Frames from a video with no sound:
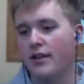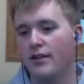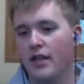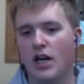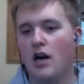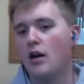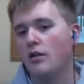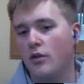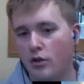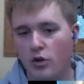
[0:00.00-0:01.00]
that are
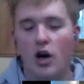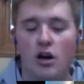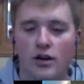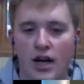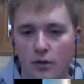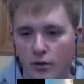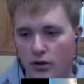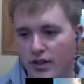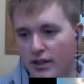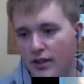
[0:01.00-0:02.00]
or are not working